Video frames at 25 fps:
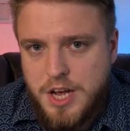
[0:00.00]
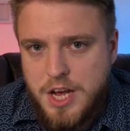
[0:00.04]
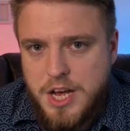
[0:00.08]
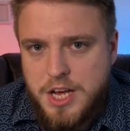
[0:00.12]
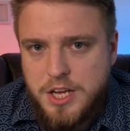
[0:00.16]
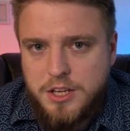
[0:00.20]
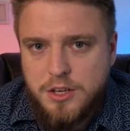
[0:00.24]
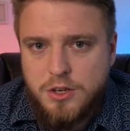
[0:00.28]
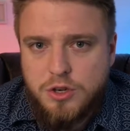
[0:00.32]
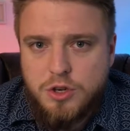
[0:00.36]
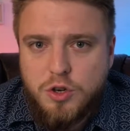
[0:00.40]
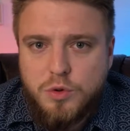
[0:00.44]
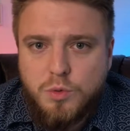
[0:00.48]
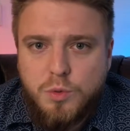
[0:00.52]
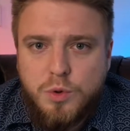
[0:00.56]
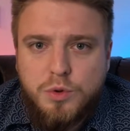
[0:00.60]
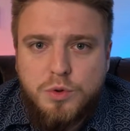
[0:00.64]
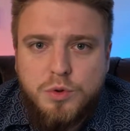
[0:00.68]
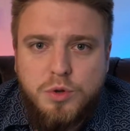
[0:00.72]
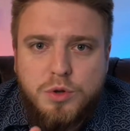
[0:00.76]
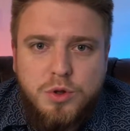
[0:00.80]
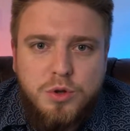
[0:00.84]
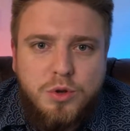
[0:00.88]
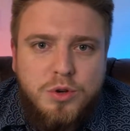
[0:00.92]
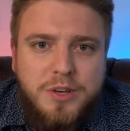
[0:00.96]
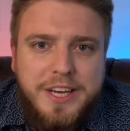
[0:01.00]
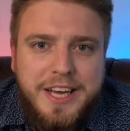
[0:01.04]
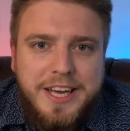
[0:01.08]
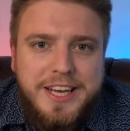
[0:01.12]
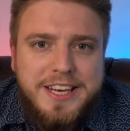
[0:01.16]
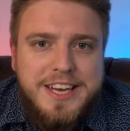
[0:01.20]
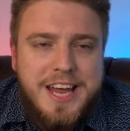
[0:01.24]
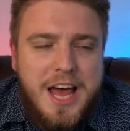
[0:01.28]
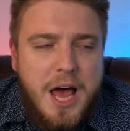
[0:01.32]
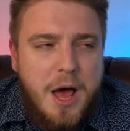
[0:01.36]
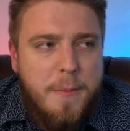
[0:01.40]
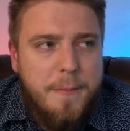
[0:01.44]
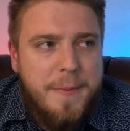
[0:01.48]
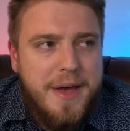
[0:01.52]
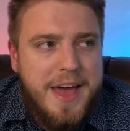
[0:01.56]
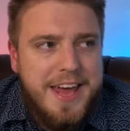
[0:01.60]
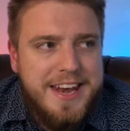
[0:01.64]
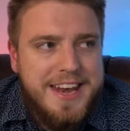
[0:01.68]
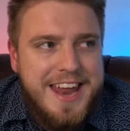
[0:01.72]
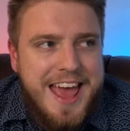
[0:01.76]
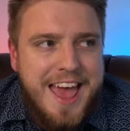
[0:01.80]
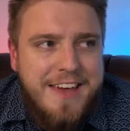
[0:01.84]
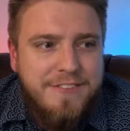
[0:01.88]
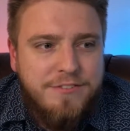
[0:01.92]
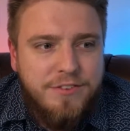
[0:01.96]
You don't want to look at them
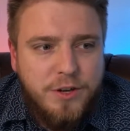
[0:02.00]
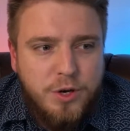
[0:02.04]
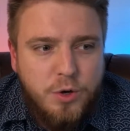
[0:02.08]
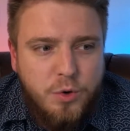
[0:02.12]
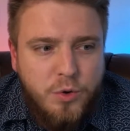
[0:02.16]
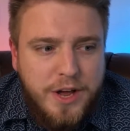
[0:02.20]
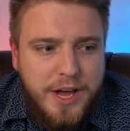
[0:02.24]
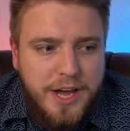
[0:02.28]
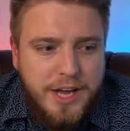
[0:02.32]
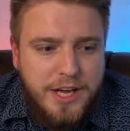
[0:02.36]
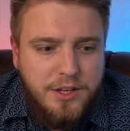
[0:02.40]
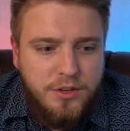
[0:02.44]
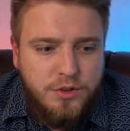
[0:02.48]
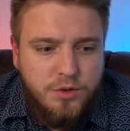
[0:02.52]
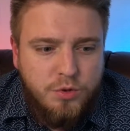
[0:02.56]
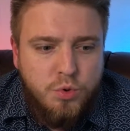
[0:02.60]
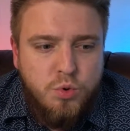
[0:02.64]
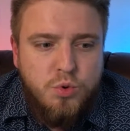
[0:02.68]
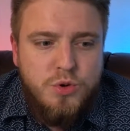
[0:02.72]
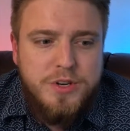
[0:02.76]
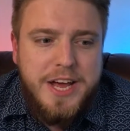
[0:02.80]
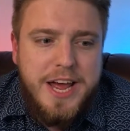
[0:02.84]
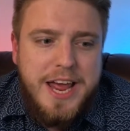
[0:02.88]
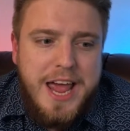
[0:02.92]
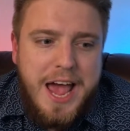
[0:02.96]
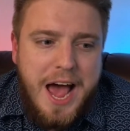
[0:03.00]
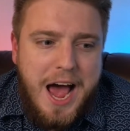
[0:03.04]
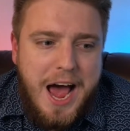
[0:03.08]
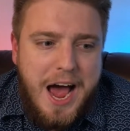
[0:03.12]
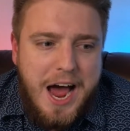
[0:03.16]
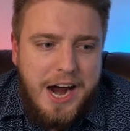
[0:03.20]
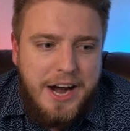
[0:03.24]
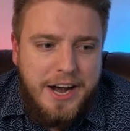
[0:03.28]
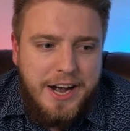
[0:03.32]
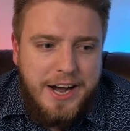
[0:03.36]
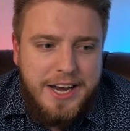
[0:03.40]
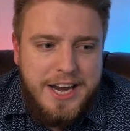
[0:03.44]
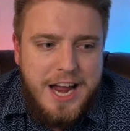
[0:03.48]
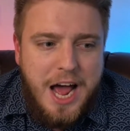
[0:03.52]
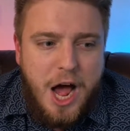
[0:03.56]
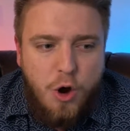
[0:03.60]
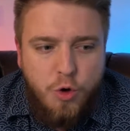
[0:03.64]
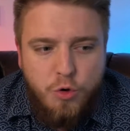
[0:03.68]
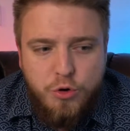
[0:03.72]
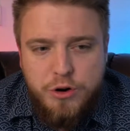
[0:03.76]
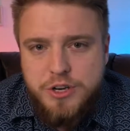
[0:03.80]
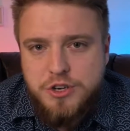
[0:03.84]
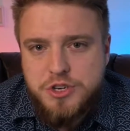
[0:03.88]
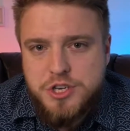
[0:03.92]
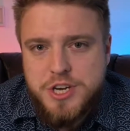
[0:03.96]
and evaluate who they are and how
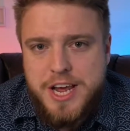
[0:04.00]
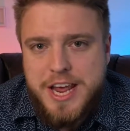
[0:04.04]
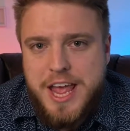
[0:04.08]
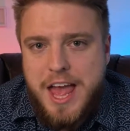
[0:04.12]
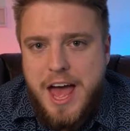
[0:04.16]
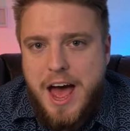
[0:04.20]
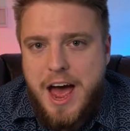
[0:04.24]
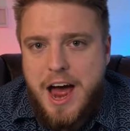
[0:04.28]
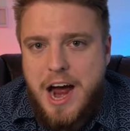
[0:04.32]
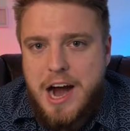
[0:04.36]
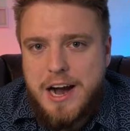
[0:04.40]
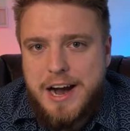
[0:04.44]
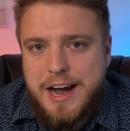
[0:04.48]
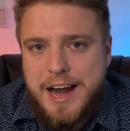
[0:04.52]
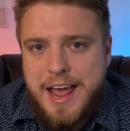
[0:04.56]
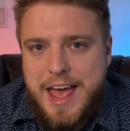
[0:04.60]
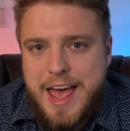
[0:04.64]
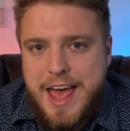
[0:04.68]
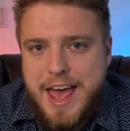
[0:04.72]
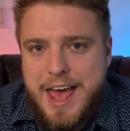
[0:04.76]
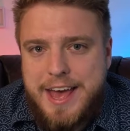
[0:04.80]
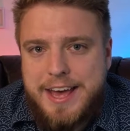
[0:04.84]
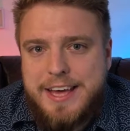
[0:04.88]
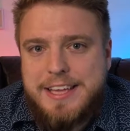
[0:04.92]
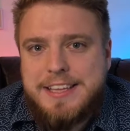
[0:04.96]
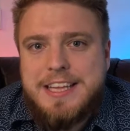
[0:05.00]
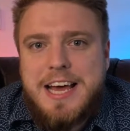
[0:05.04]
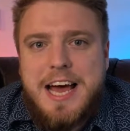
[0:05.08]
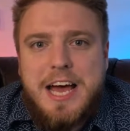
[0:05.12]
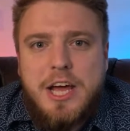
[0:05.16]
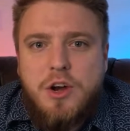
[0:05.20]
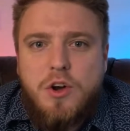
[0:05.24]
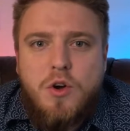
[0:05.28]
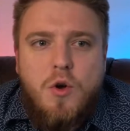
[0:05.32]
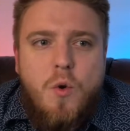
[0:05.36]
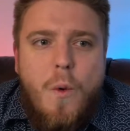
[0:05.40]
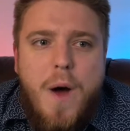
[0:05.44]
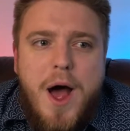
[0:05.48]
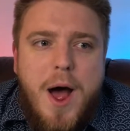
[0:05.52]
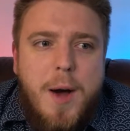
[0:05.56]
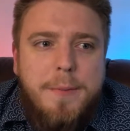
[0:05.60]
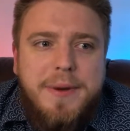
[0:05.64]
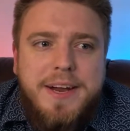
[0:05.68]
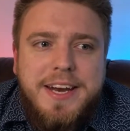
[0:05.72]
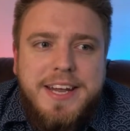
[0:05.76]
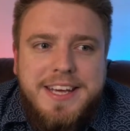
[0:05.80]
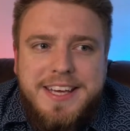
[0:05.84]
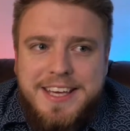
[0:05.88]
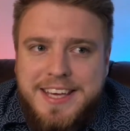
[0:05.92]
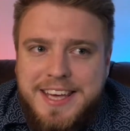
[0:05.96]
rich they are and I don't know how
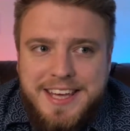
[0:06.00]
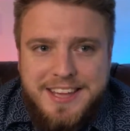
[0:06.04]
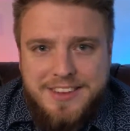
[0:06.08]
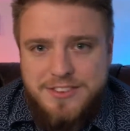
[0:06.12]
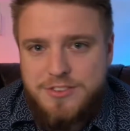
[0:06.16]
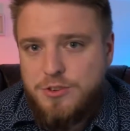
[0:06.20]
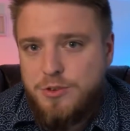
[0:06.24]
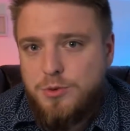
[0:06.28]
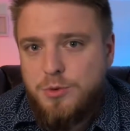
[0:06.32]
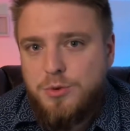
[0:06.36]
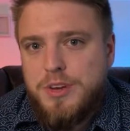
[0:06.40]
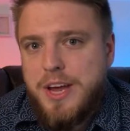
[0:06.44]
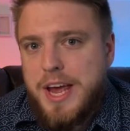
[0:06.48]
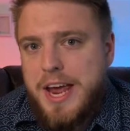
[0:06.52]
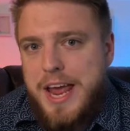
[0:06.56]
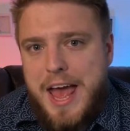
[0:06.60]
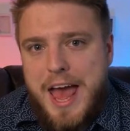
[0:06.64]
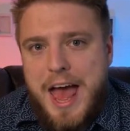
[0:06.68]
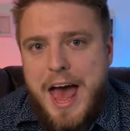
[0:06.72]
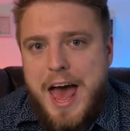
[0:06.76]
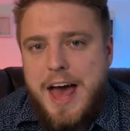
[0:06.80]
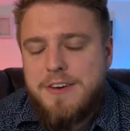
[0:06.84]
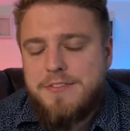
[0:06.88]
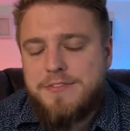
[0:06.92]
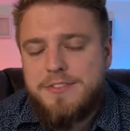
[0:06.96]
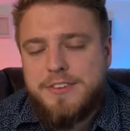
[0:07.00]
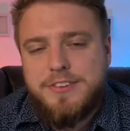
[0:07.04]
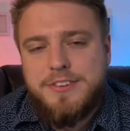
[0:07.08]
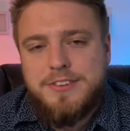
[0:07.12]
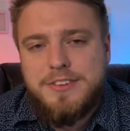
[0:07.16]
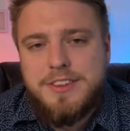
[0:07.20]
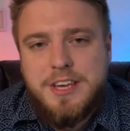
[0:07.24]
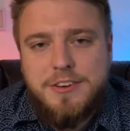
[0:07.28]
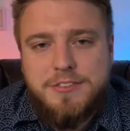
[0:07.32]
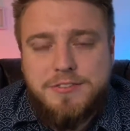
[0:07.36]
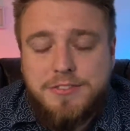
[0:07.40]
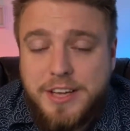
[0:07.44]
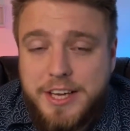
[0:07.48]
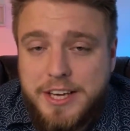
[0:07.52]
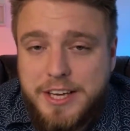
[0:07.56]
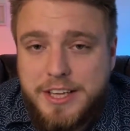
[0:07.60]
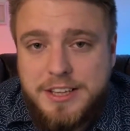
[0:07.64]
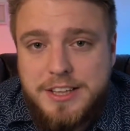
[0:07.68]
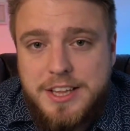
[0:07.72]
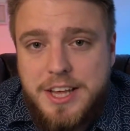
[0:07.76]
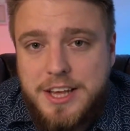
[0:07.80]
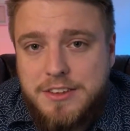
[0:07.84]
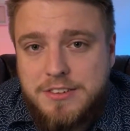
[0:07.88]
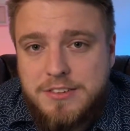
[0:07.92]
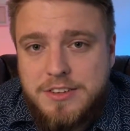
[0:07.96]
many kids do they have and stuff
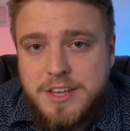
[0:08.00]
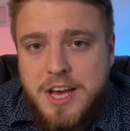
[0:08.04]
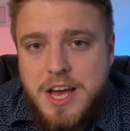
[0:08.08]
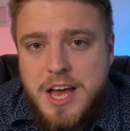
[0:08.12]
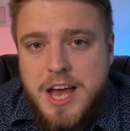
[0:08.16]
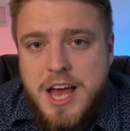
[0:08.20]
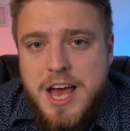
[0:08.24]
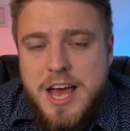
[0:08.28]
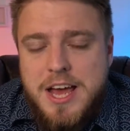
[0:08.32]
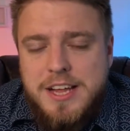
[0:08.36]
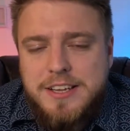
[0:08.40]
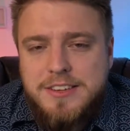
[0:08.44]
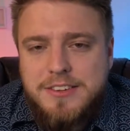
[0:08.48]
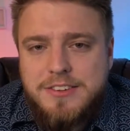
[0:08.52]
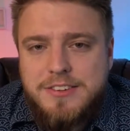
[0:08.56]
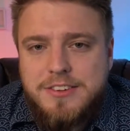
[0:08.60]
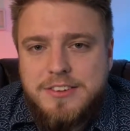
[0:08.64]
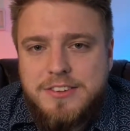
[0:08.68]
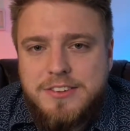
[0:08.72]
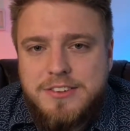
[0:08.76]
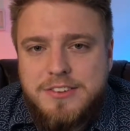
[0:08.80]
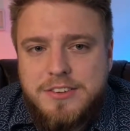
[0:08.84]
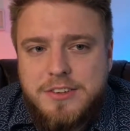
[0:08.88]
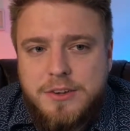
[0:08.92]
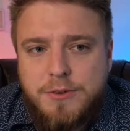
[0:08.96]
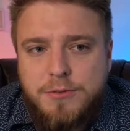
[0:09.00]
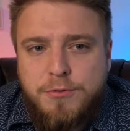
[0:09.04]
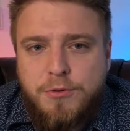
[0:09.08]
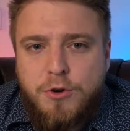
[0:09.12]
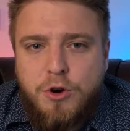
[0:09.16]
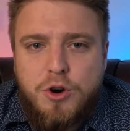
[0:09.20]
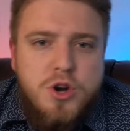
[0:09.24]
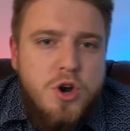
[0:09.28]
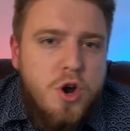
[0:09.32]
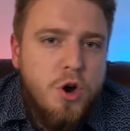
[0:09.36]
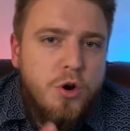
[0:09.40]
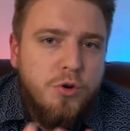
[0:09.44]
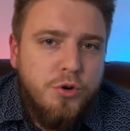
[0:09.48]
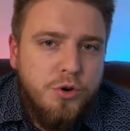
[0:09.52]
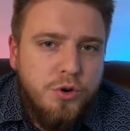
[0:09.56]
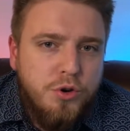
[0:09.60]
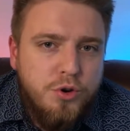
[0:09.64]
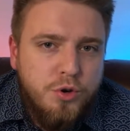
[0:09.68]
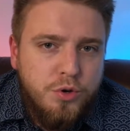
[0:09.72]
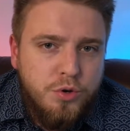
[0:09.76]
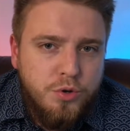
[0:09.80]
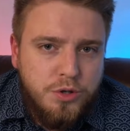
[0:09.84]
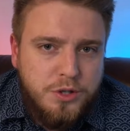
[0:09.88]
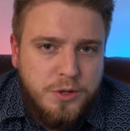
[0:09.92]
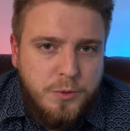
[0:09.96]
like this. This is for no
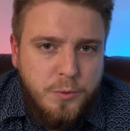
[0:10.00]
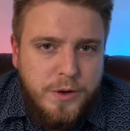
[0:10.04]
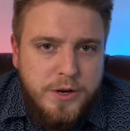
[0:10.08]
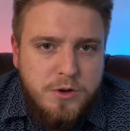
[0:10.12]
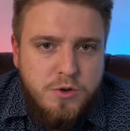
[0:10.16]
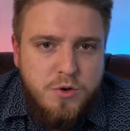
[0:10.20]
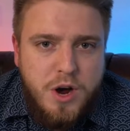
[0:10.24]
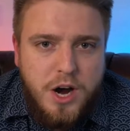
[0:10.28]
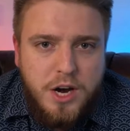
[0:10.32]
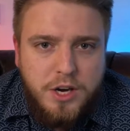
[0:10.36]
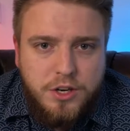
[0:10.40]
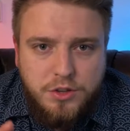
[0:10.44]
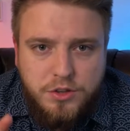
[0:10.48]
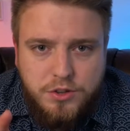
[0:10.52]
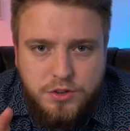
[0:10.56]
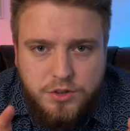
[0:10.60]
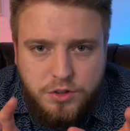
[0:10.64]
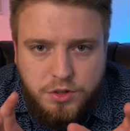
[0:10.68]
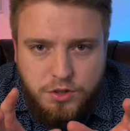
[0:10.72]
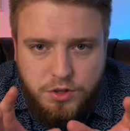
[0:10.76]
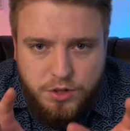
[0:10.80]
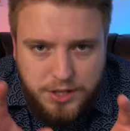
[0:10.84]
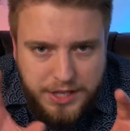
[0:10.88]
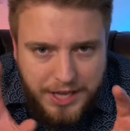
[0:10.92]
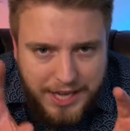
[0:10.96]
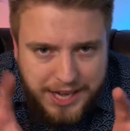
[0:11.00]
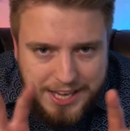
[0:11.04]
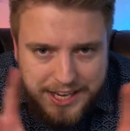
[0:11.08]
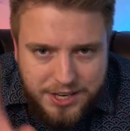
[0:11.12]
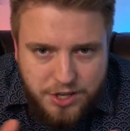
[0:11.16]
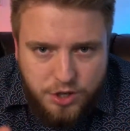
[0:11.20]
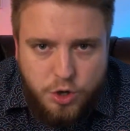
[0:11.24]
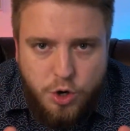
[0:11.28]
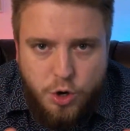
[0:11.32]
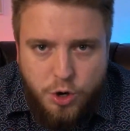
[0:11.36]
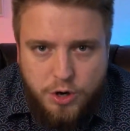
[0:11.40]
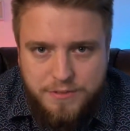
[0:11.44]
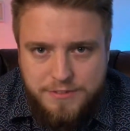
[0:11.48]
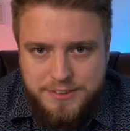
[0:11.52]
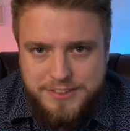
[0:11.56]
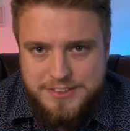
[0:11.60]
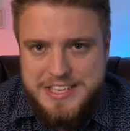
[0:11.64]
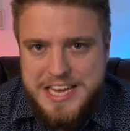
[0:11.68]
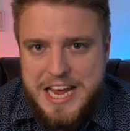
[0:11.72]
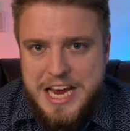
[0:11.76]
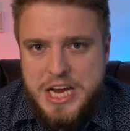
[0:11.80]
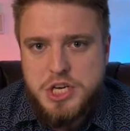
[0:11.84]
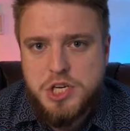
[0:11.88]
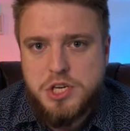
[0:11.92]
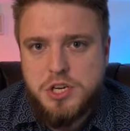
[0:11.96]
good when you are in a
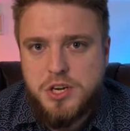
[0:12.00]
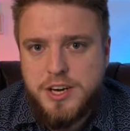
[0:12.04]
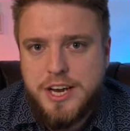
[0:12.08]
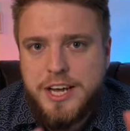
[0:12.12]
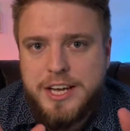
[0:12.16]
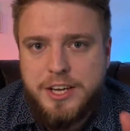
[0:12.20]
conversation,